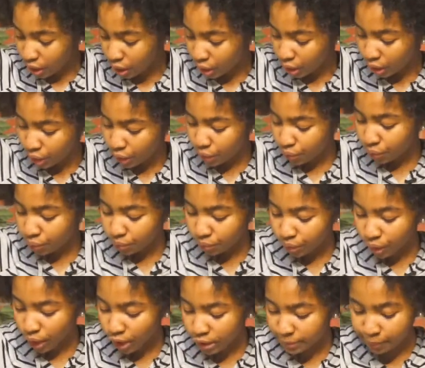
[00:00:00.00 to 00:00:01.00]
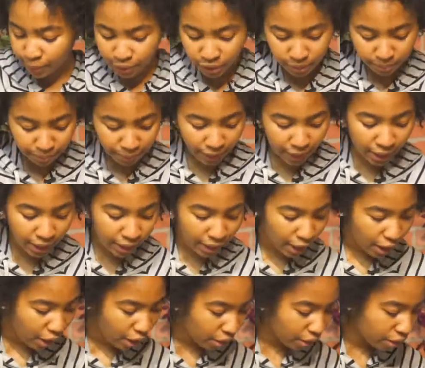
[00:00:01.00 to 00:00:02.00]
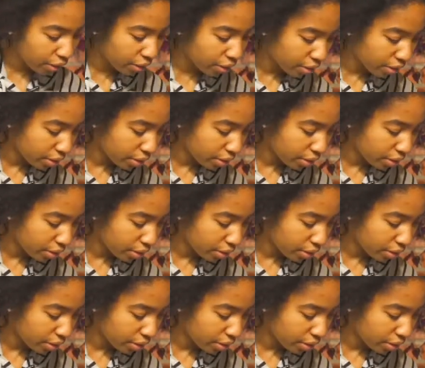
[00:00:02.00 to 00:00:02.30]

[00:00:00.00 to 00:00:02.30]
You are not supposed to be in there.